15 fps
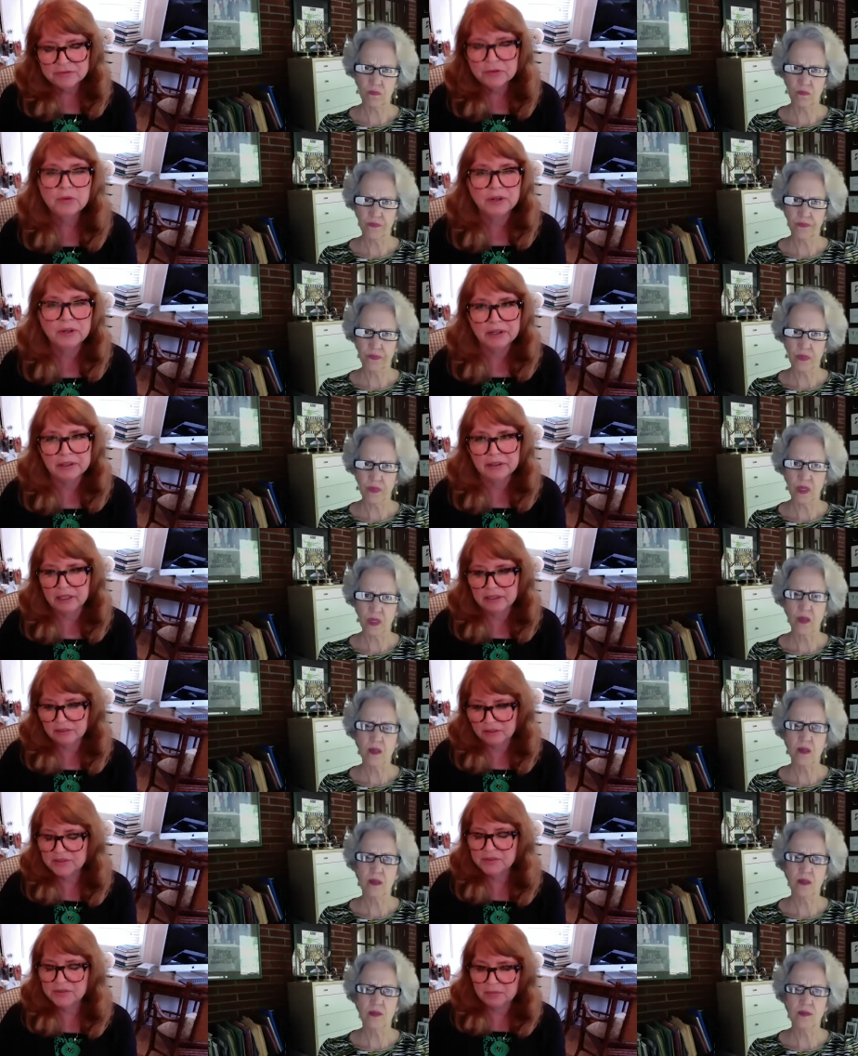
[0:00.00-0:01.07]

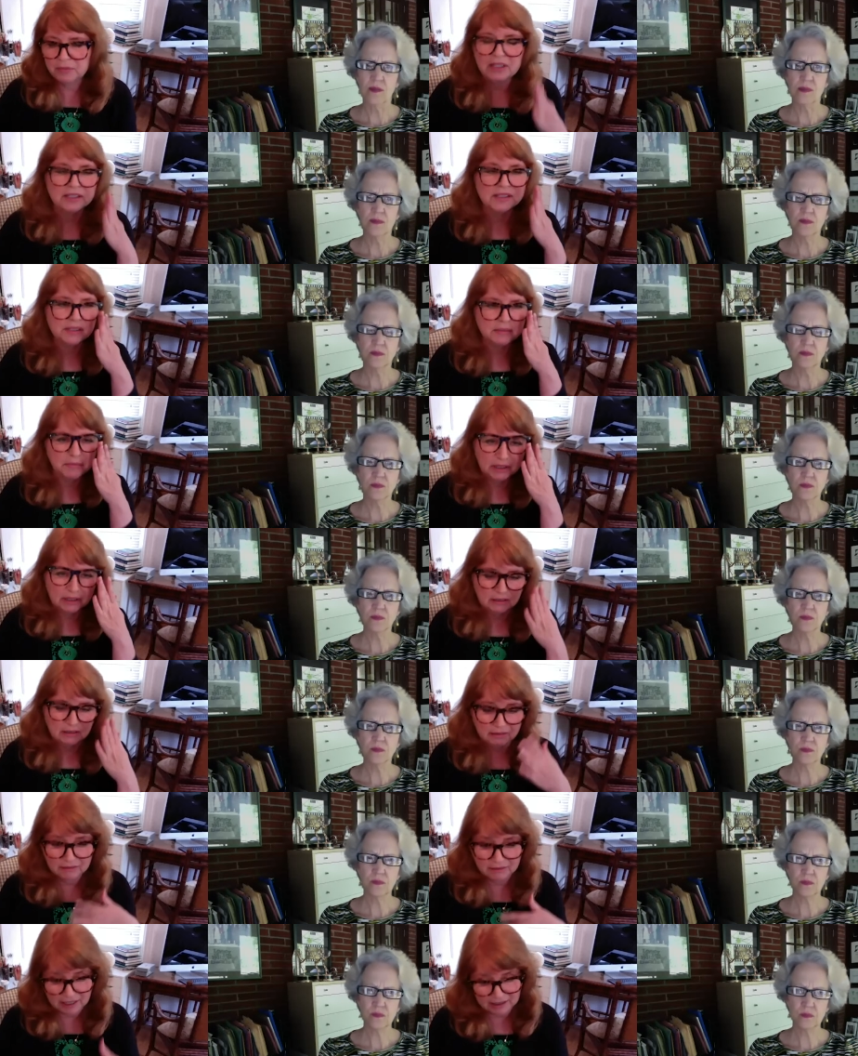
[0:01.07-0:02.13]
Speaker 1: also I wanted something
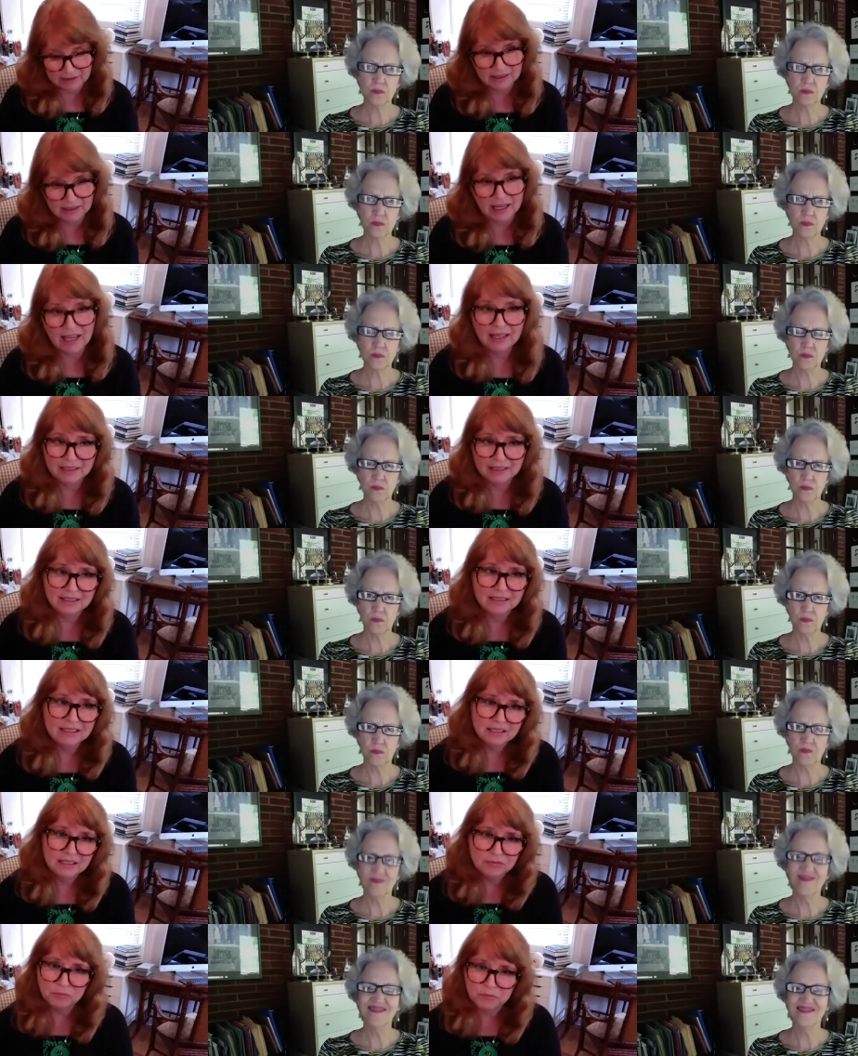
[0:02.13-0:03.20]
that at the end
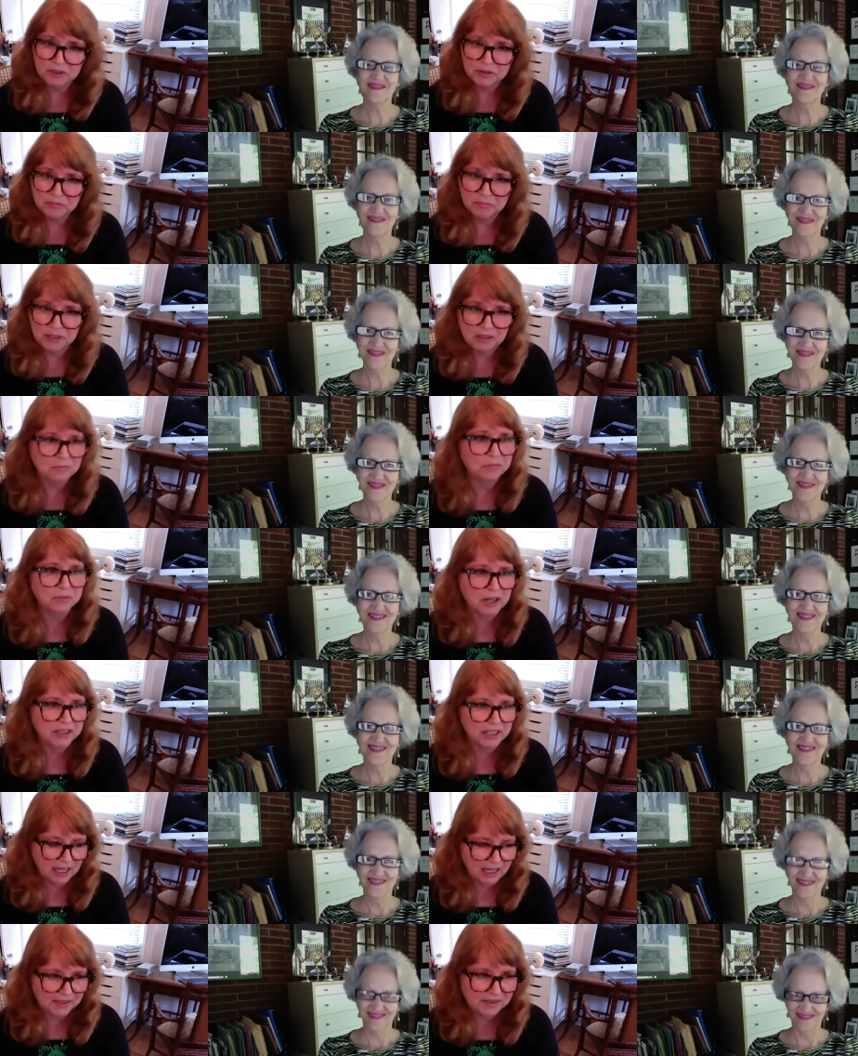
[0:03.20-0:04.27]
would be
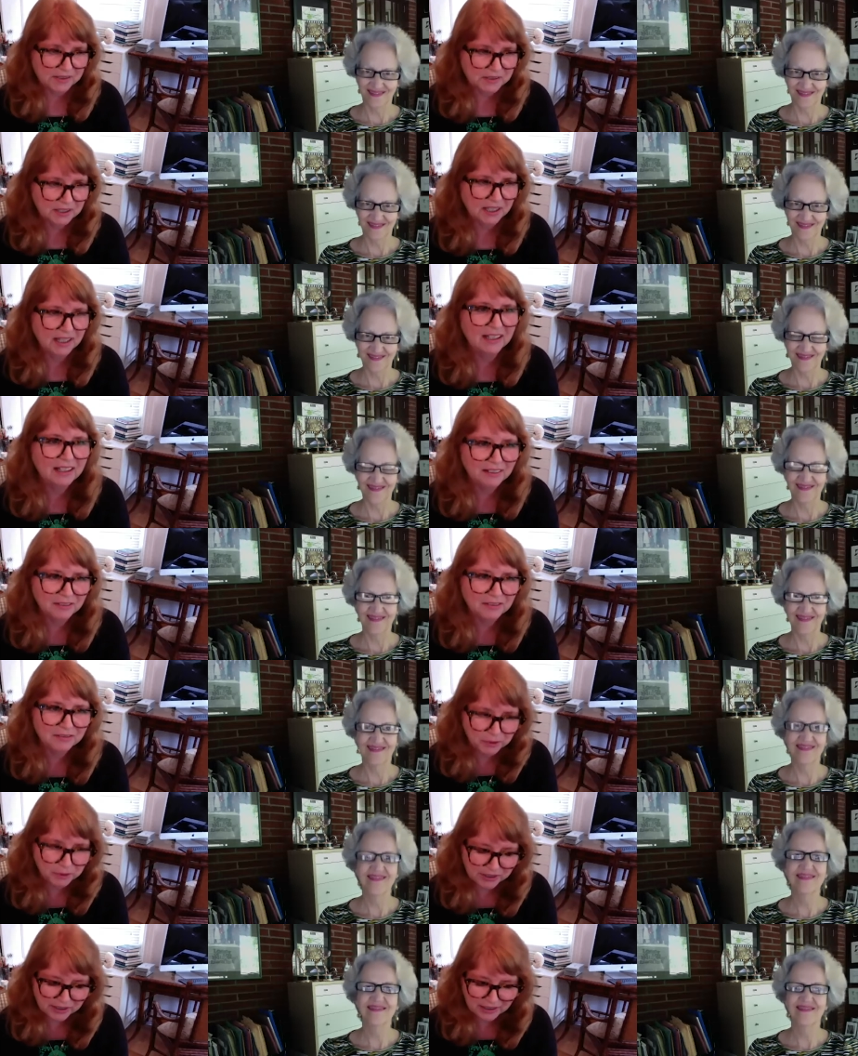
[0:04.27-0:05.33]
broadcast
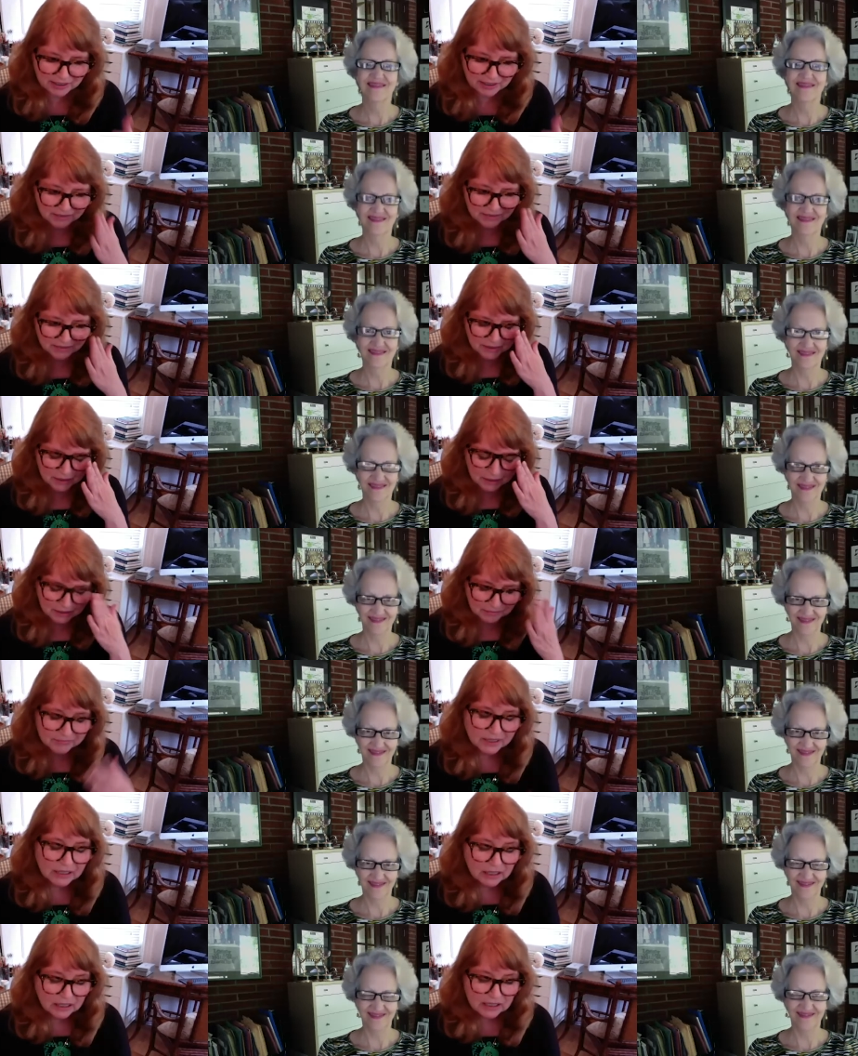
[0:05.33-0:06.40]
worthy. And
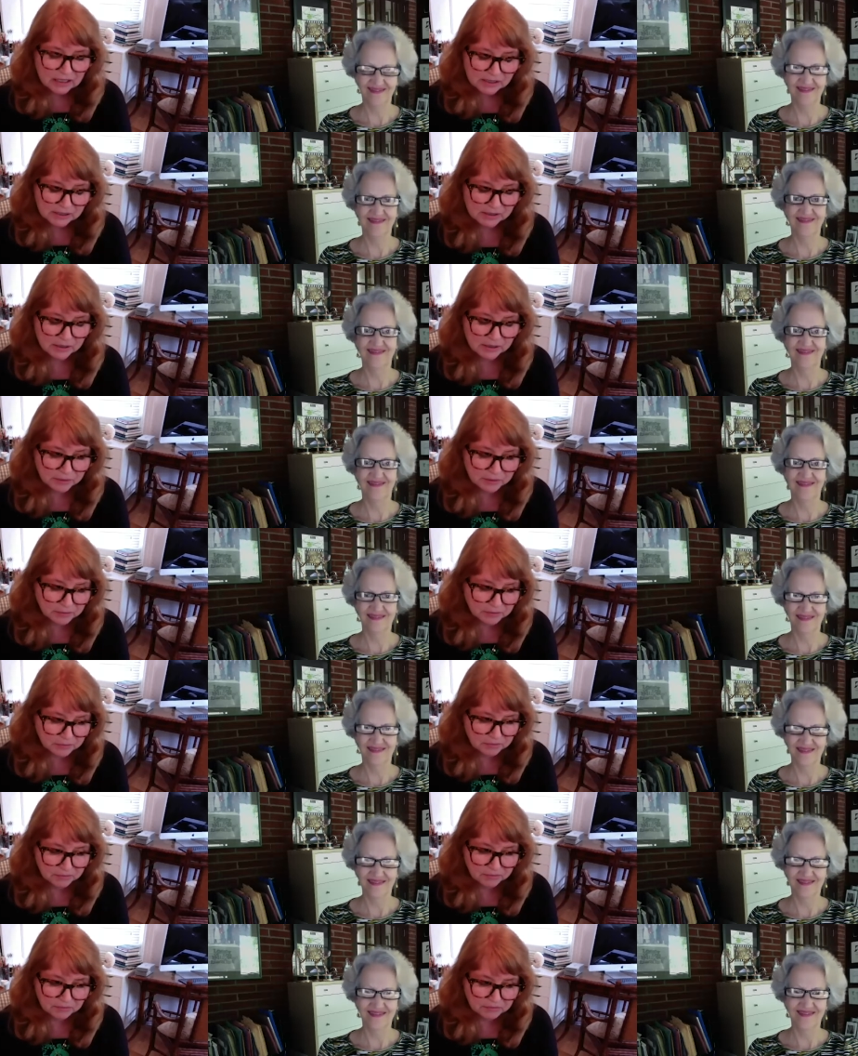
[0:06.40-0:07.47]
so
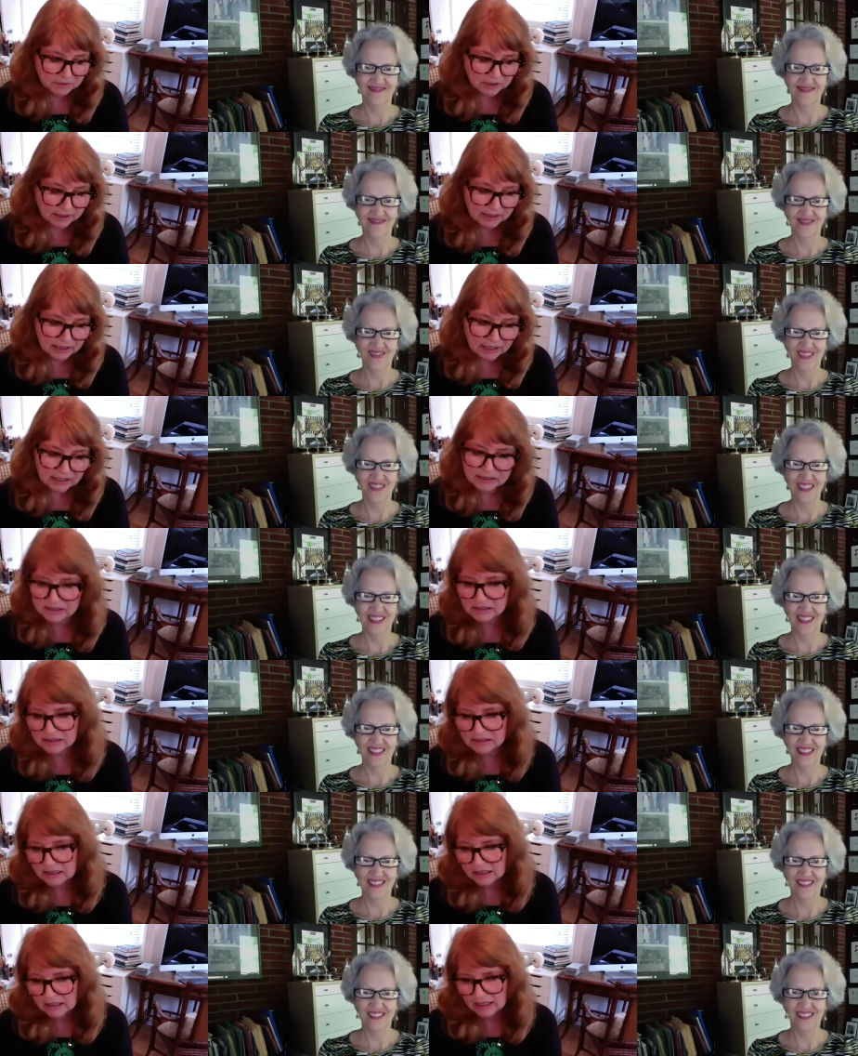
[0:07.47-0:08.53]
I
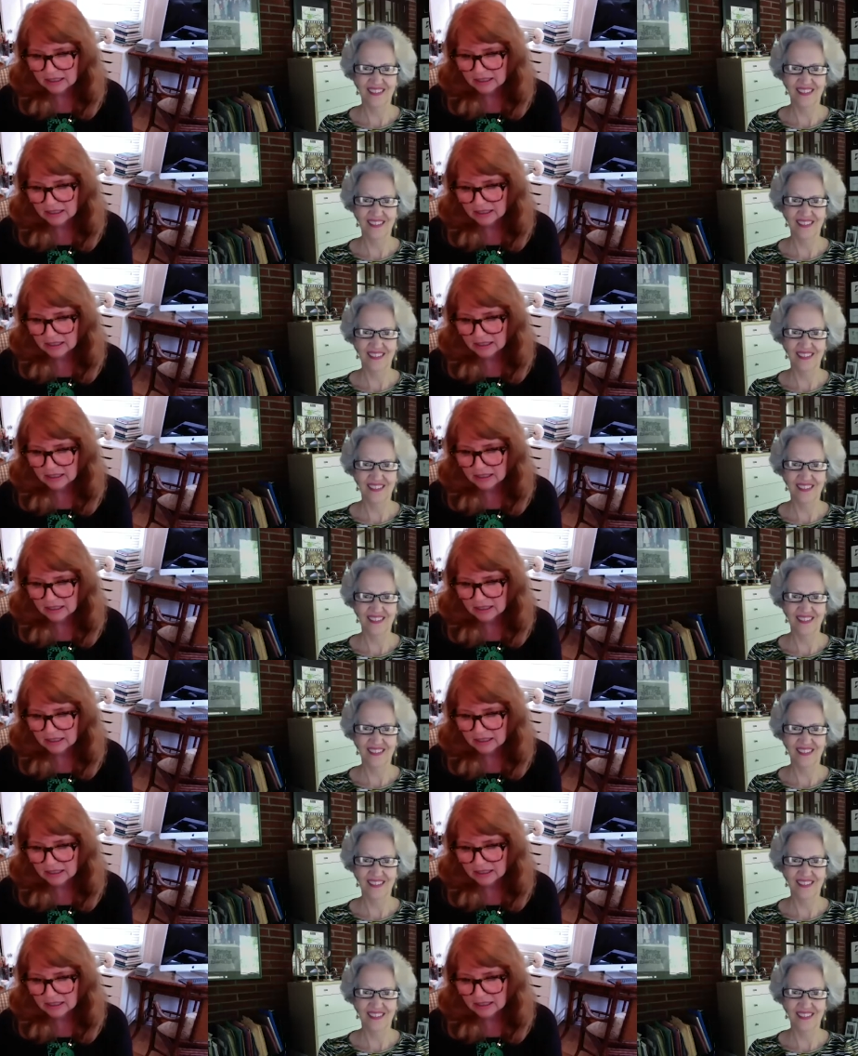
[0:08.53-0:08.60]
guess